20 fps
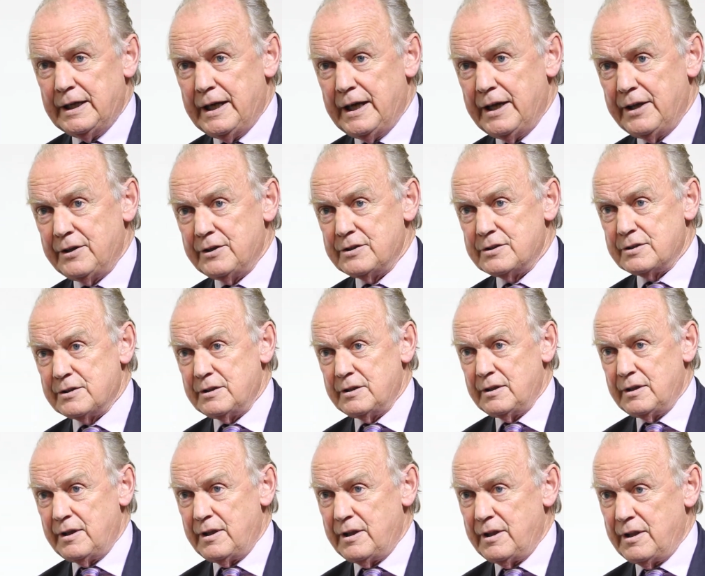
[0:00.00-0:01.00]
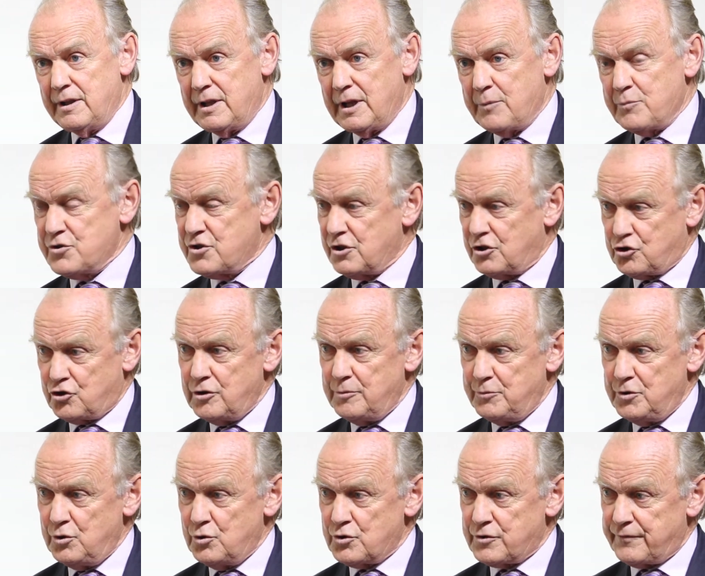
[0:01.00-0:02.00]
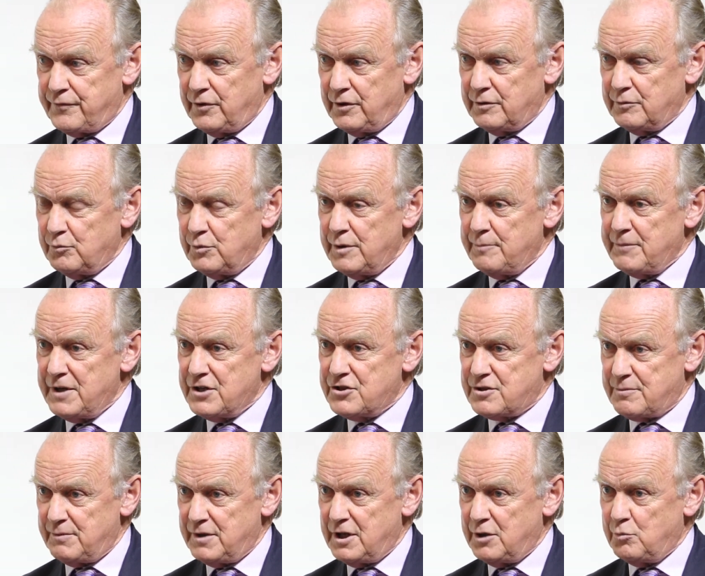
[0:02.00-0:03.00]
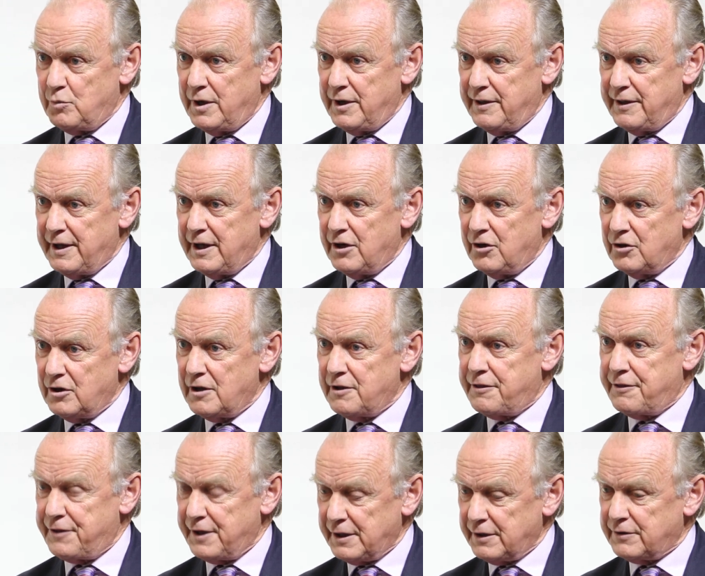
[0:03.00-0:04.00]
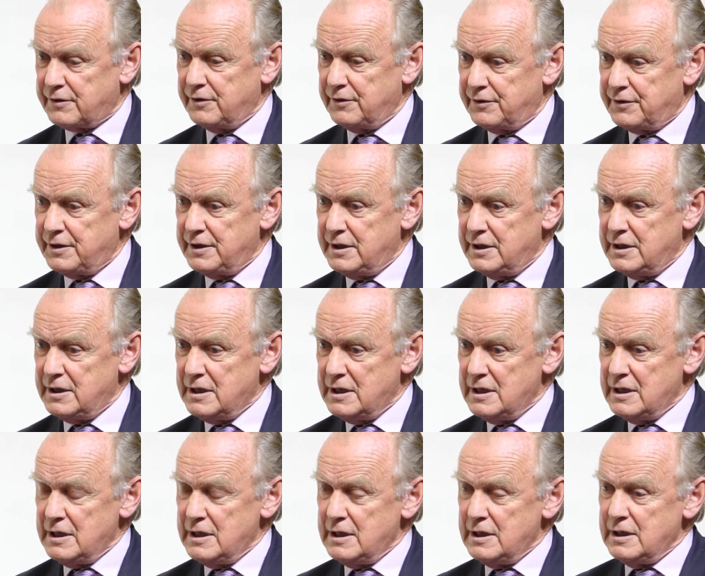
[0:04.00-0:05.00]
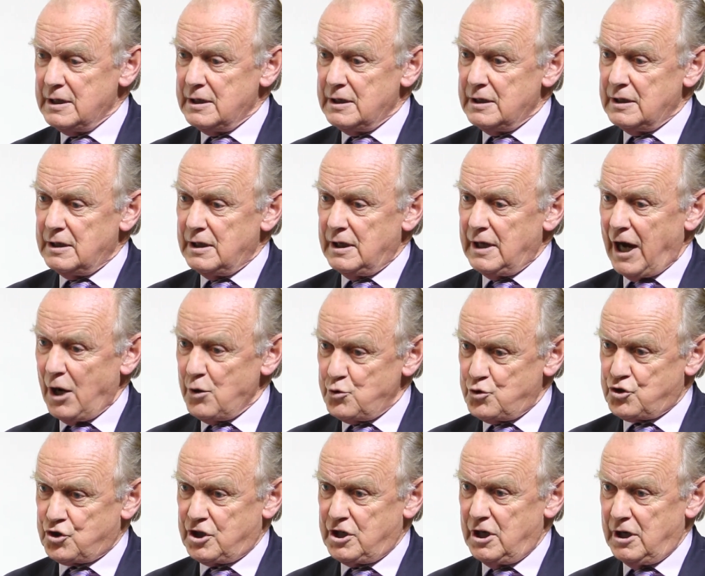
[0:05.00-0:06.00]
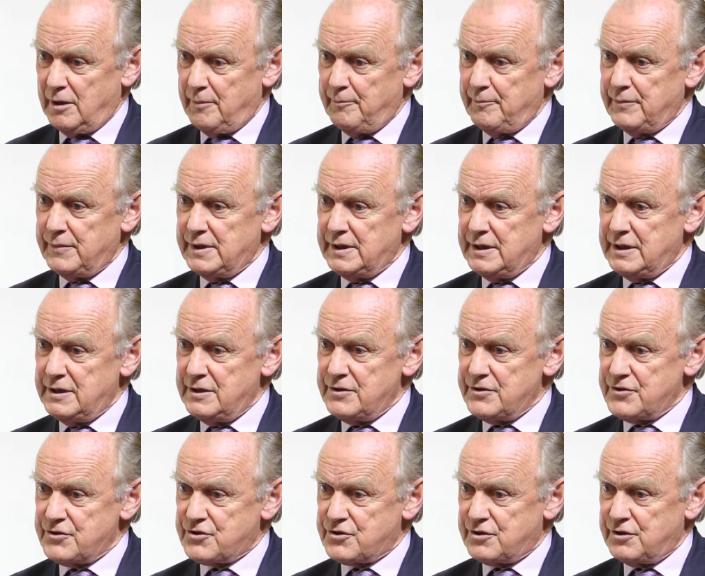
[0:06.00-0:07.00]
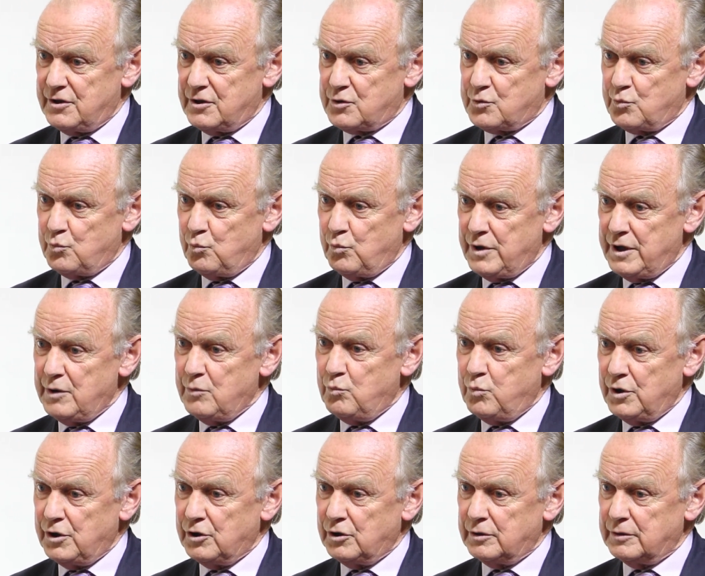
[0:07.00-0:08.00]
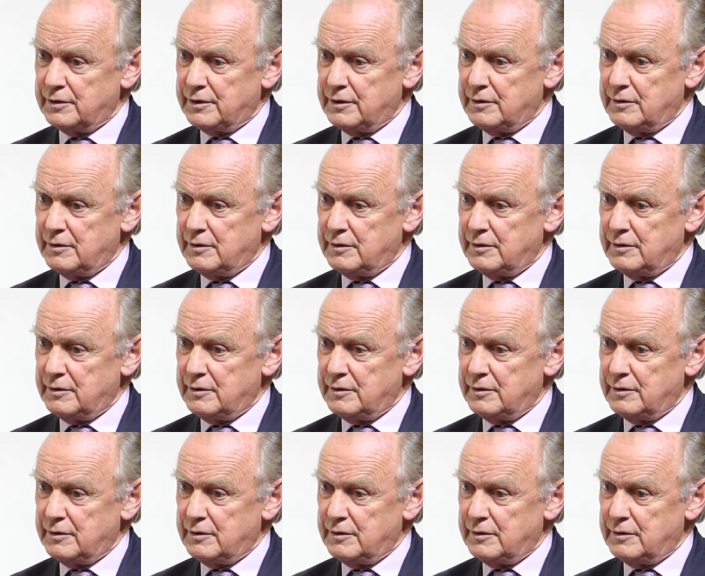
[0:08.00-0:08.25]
and that was extremely useful, and we made some headway there, and I think that the outcome is that we will